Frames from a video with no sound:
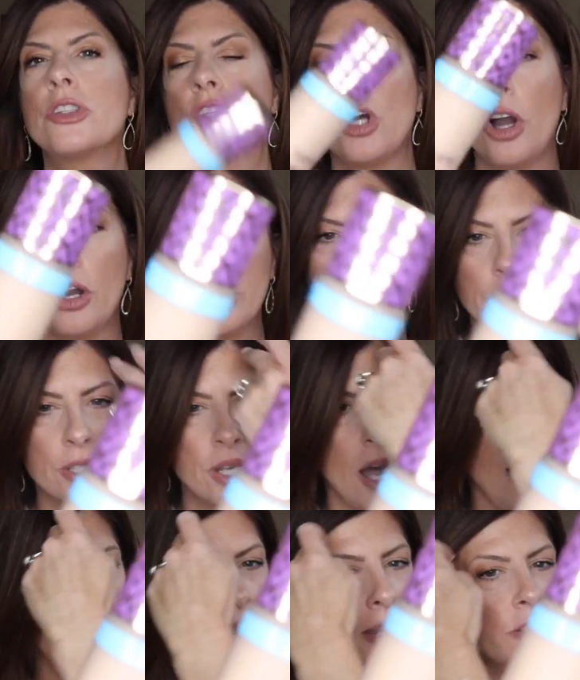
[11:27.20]
Tarte
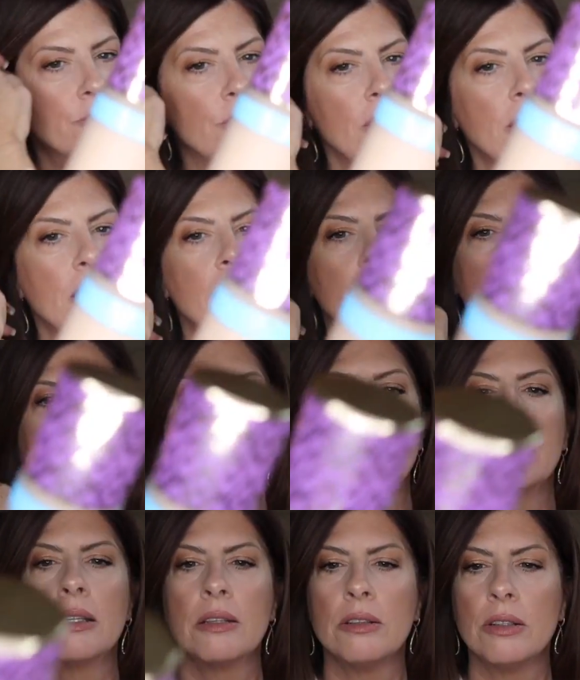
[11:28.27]

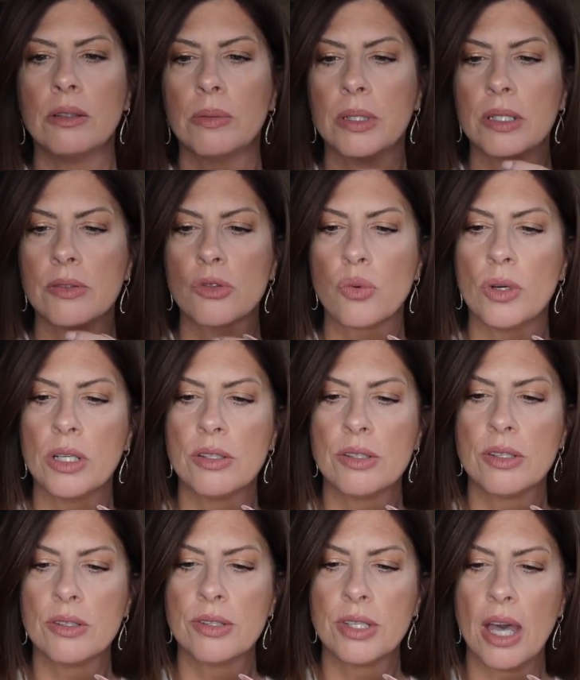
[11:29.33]
Hydrating, or which one
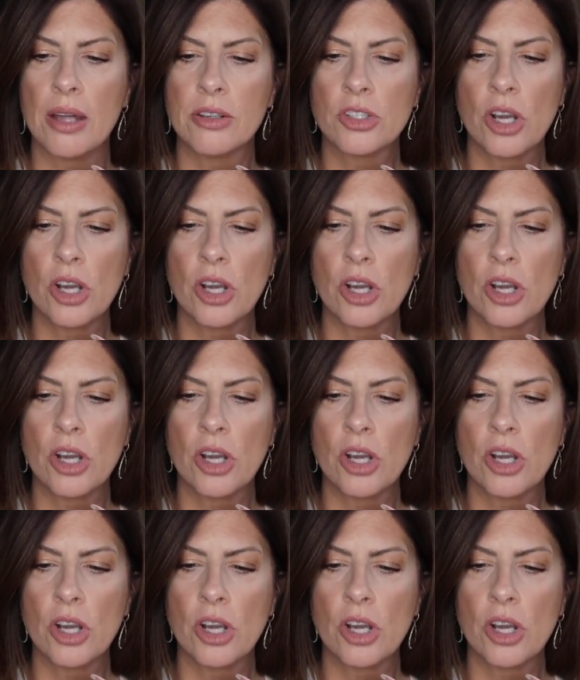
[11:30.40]
is this? Yeah,